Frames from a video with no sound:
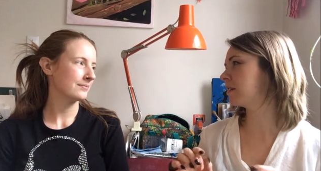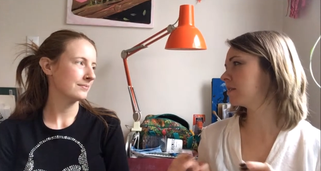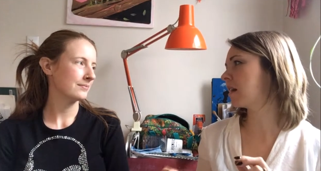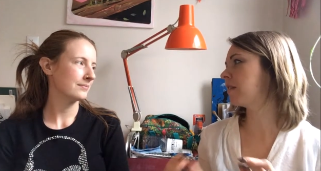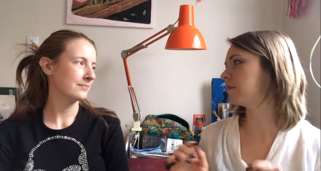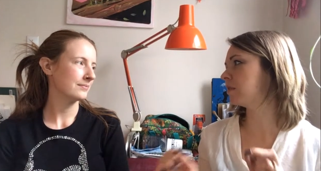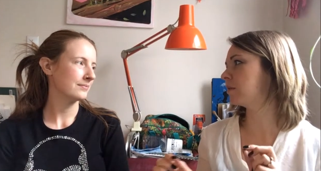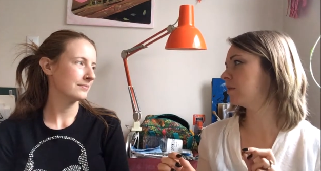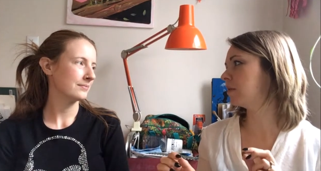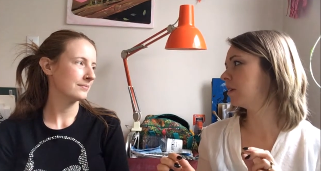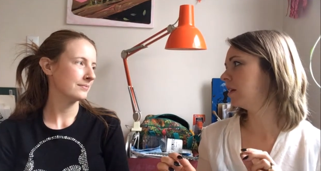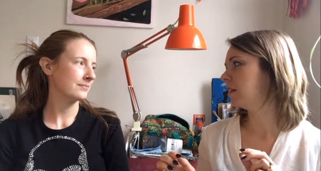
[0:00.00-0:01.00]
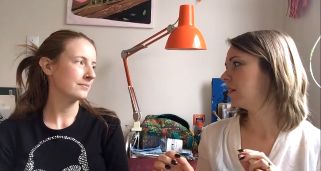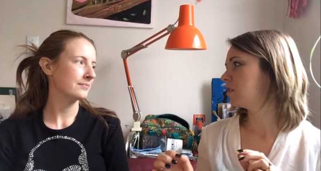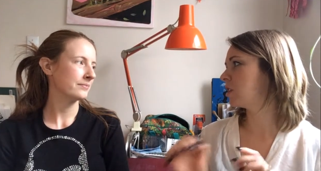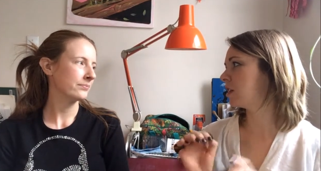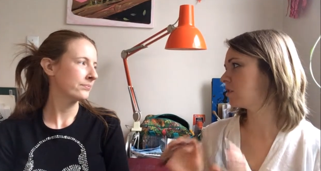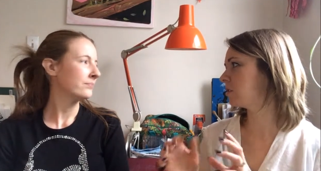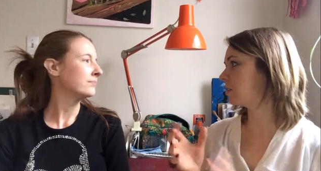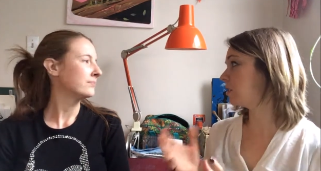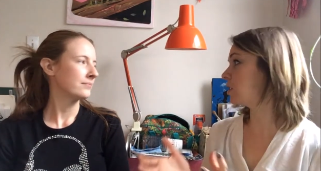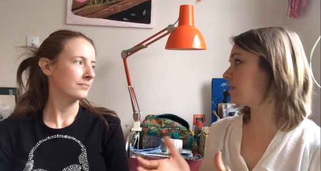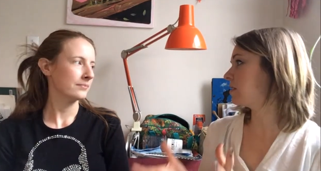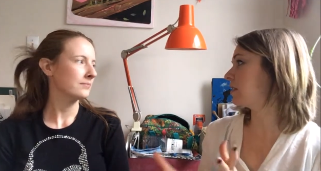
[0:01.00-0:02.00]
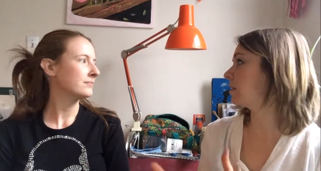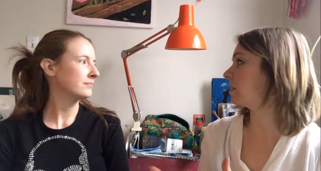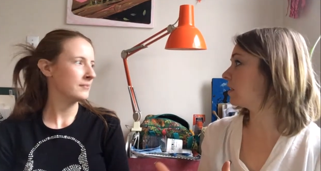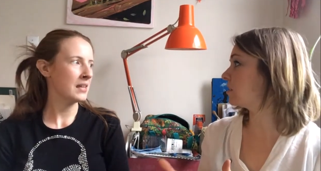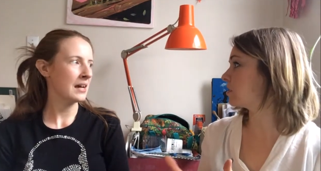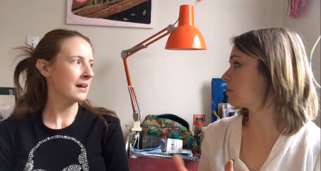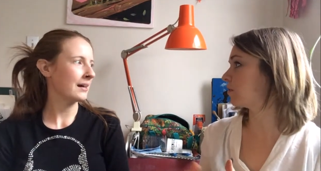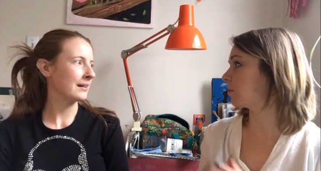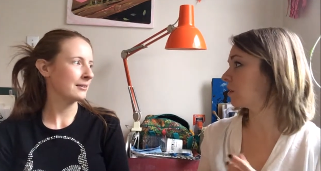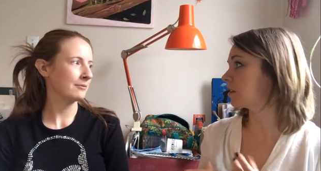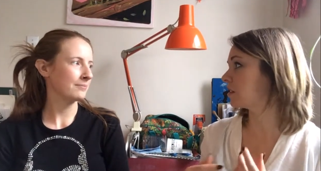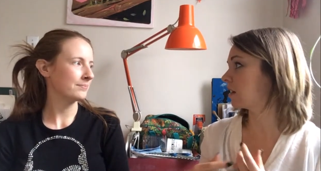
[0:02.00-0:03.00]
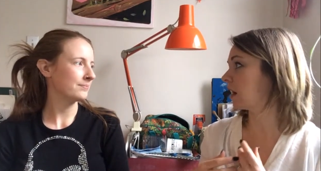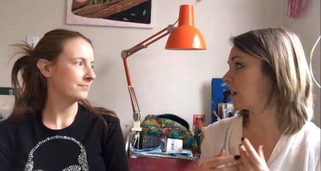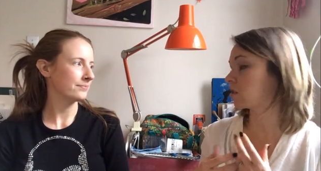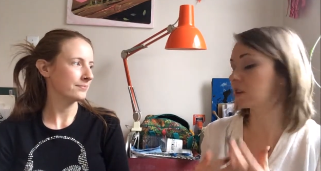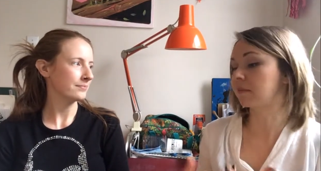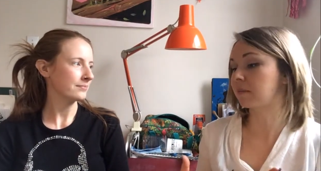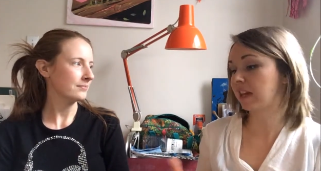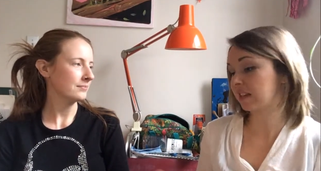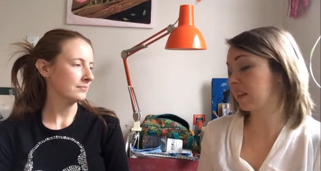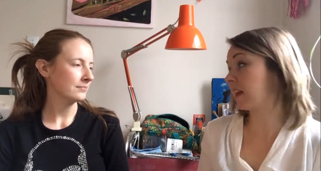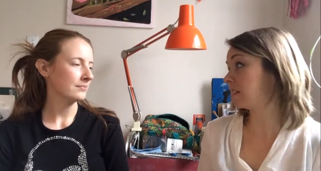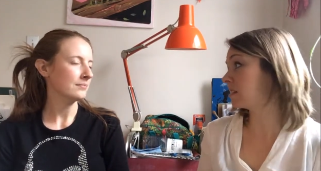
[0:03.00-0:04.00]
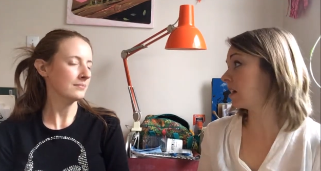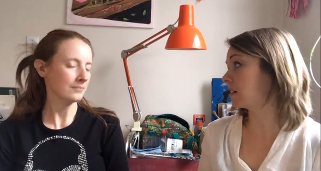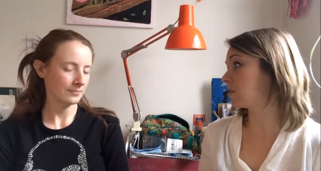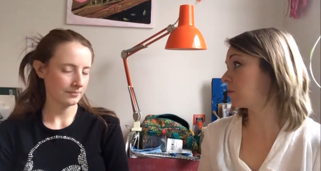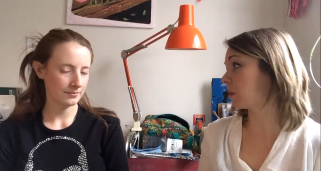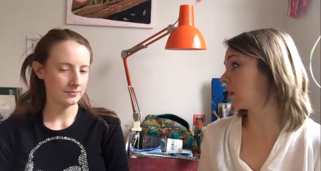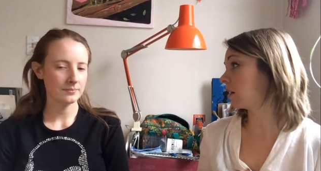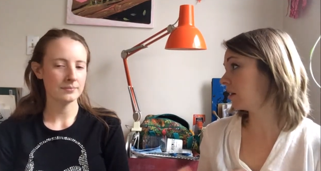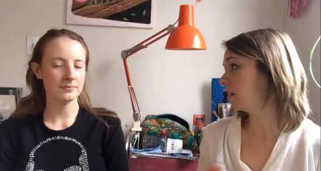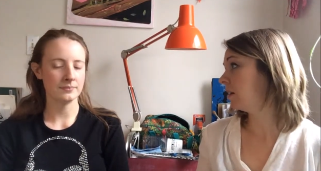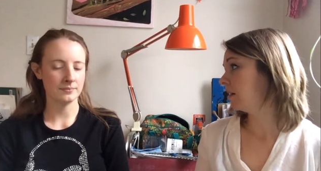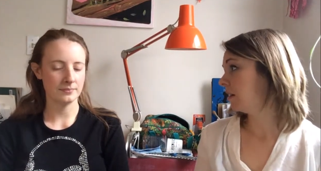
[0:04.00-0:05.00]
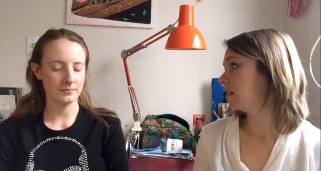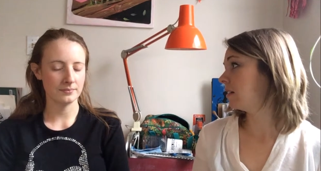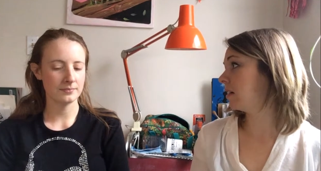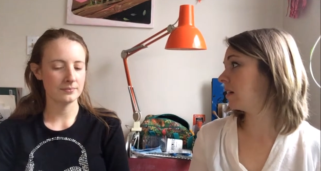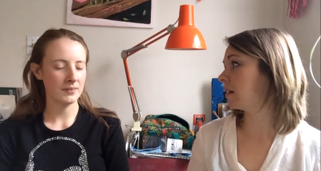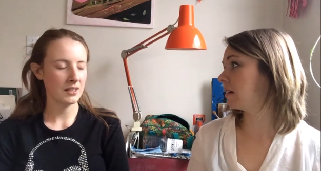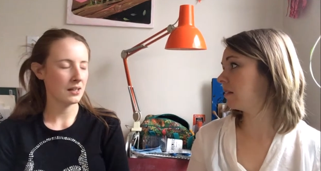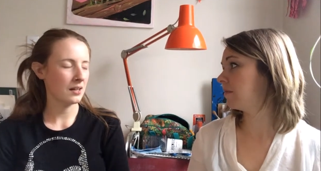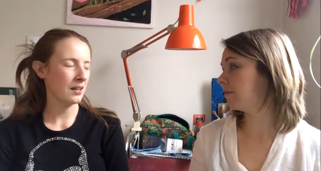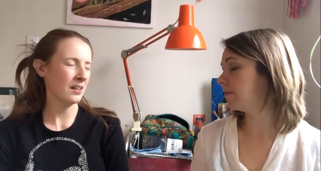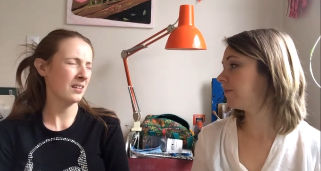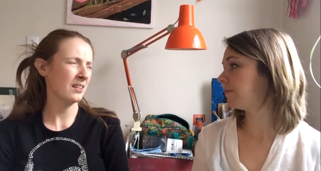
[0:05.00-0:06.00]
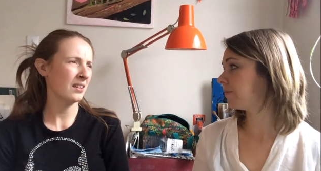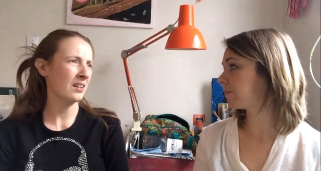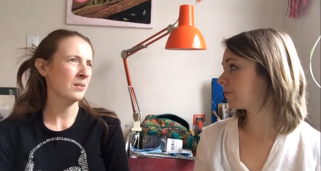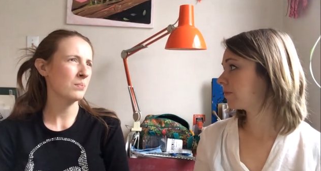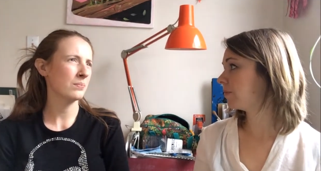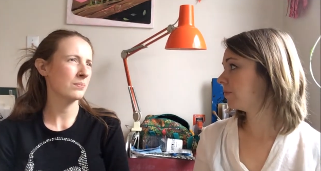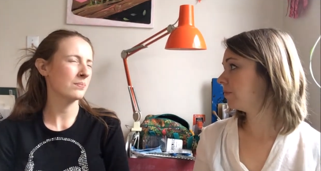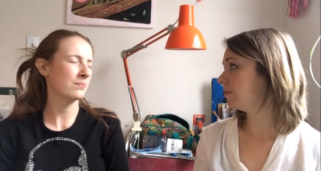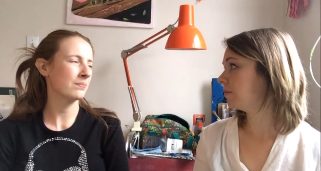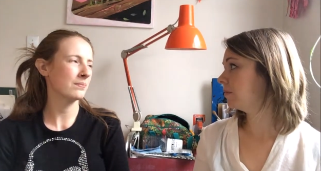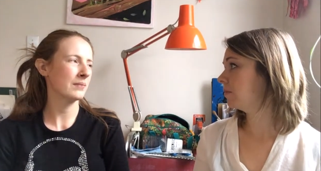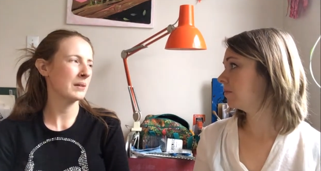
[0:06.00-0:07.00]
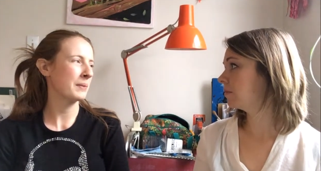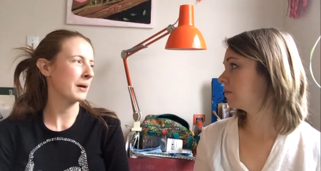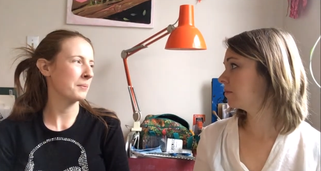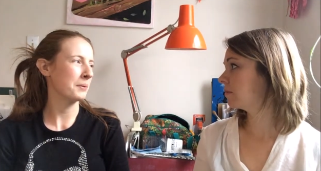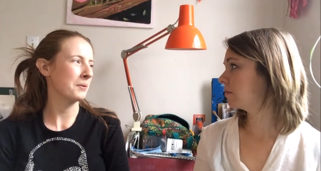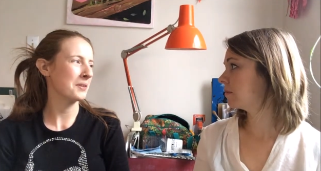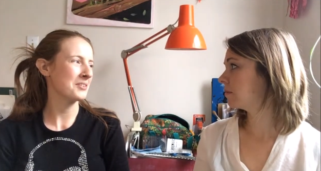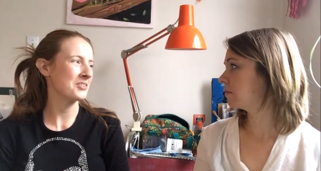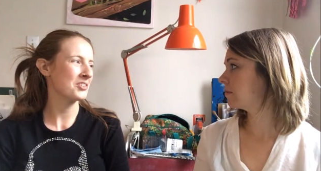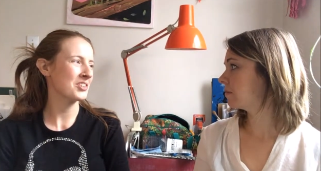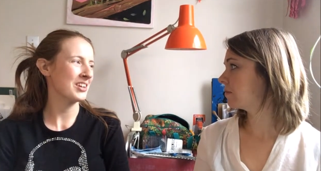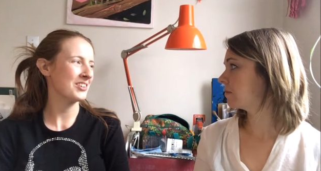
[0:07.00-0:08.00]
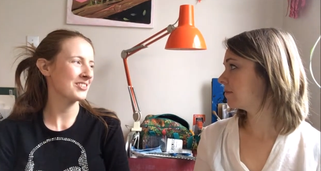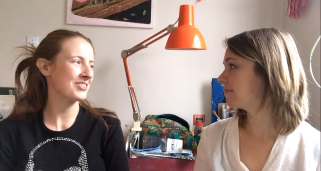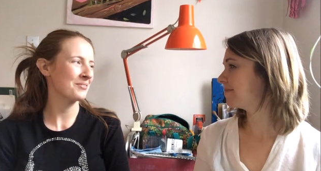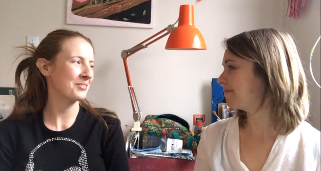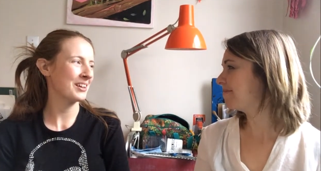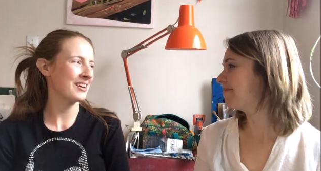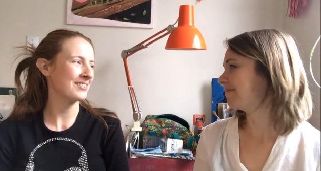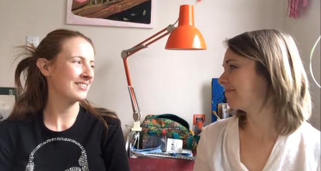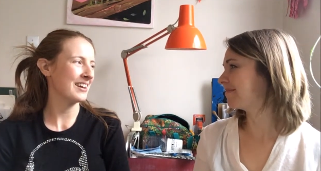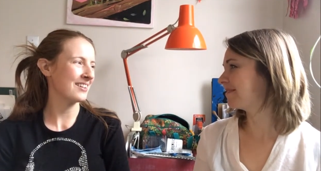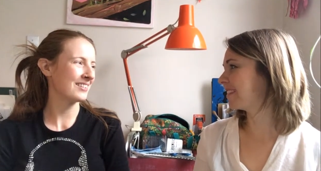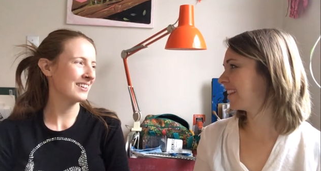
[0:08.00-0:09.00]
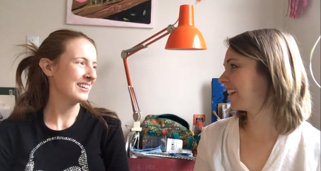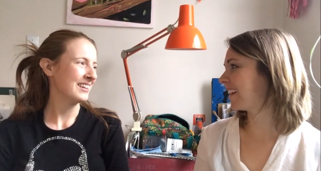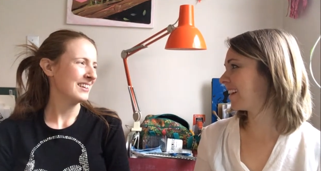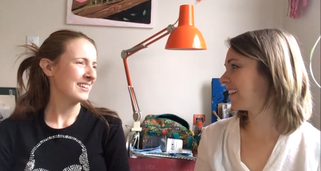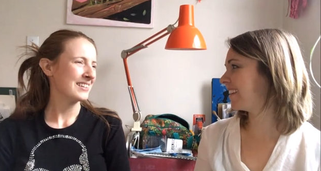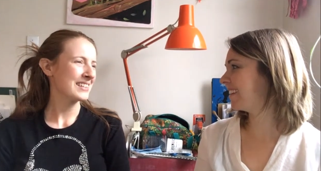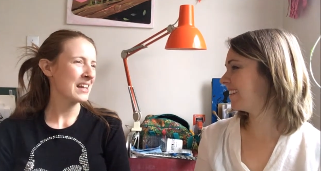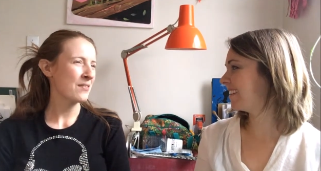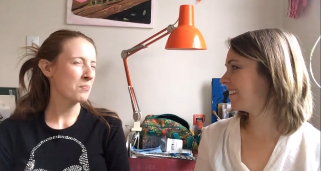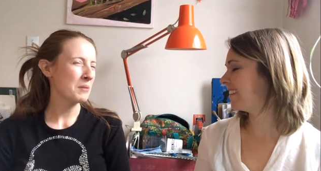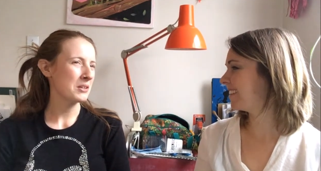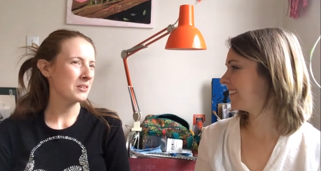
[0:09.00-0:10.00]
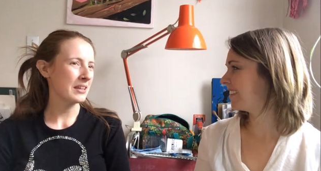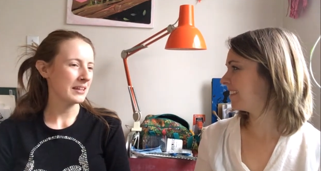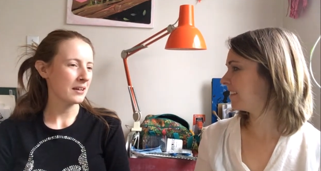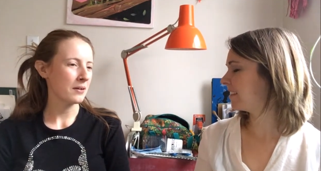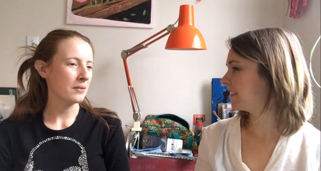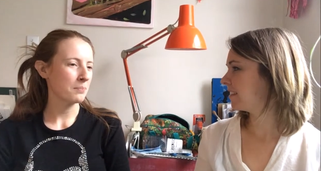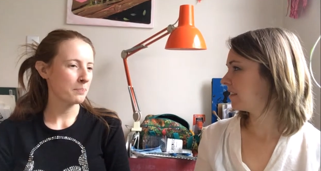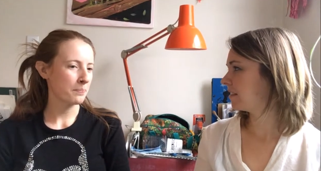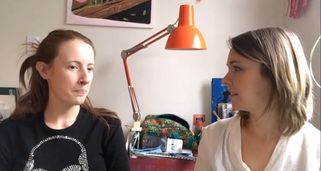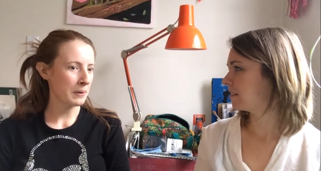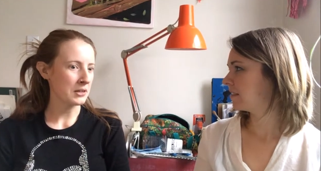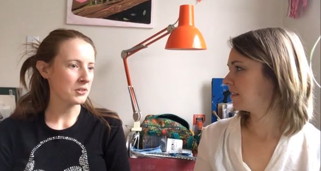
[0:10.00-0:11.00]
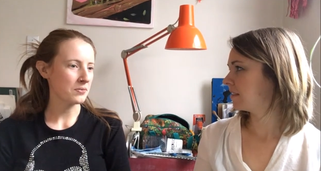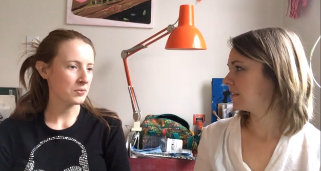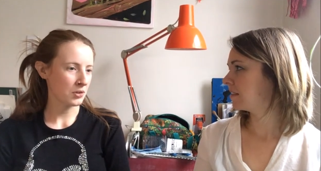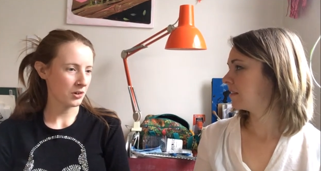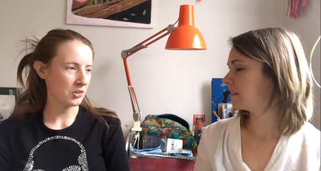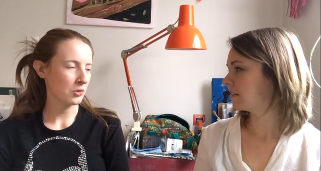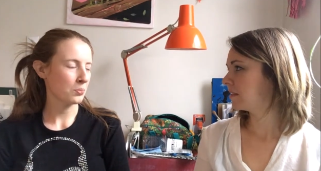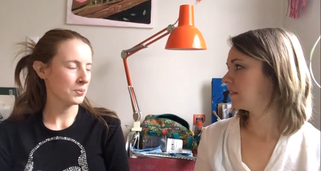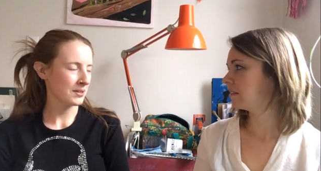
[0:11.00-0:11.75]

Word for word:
Speaker 1: things have to change logistically yeah. just for it to actually make sense and to work. Mm-hmm. Yeah. Yeah,
Speaker 2: and I'm I'm happy with it to change. I'm glad. Yeah. Yeah. Because I haven't made like a bunch of traditional